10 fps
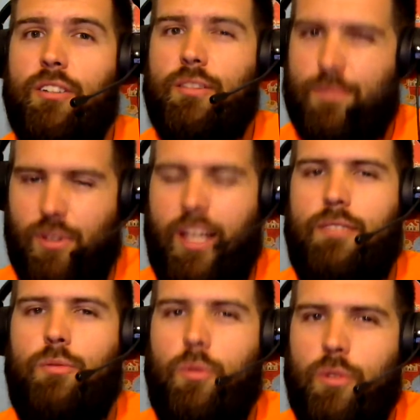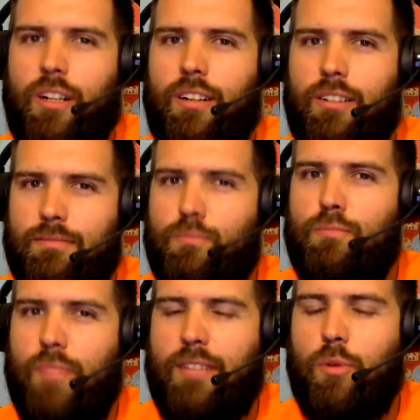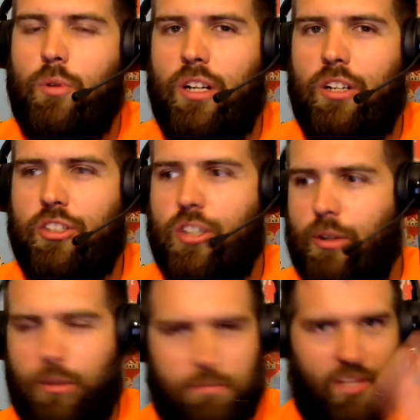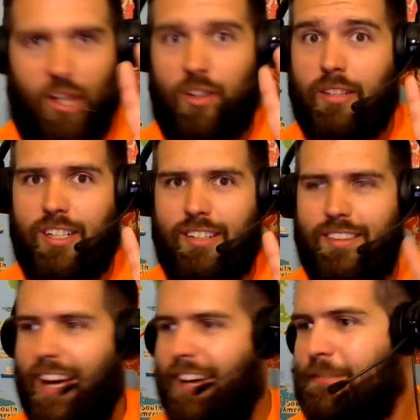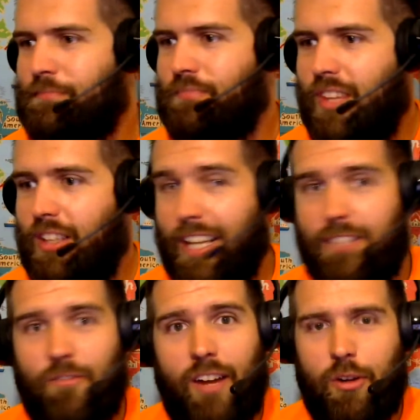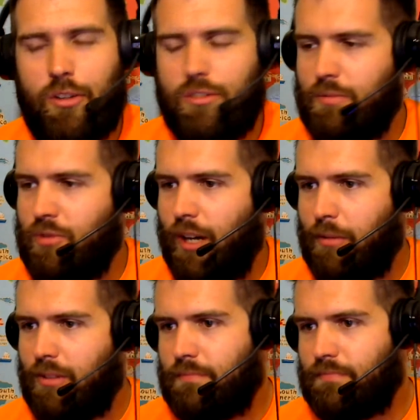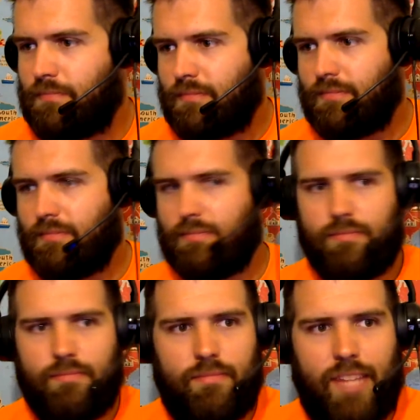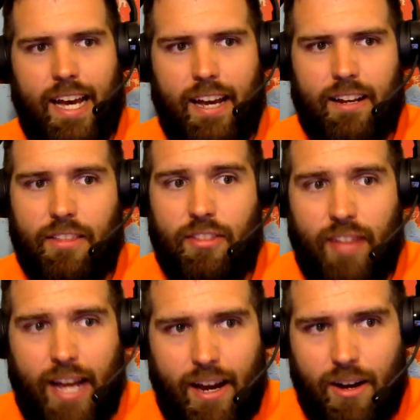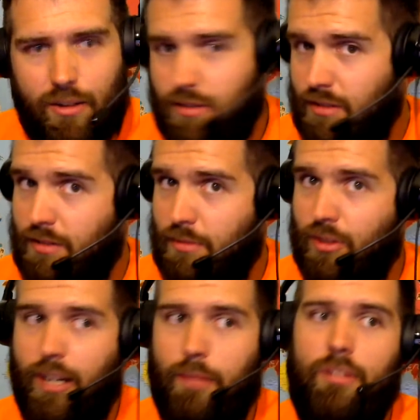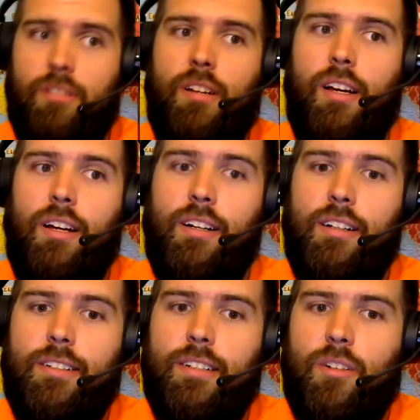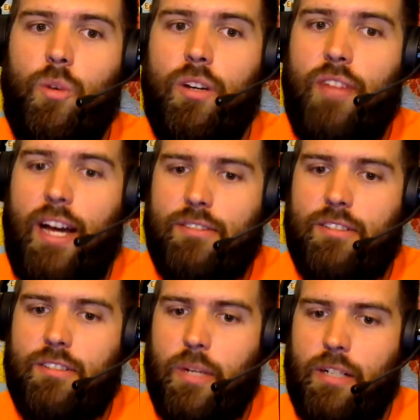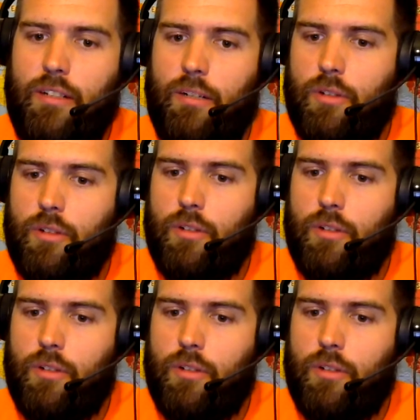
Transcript: So that's what we're gonna that's what we're gonna show you. I'll leave it at that. That's 500 subscribers. Add a thousand subscribers. 1,000 is a big number.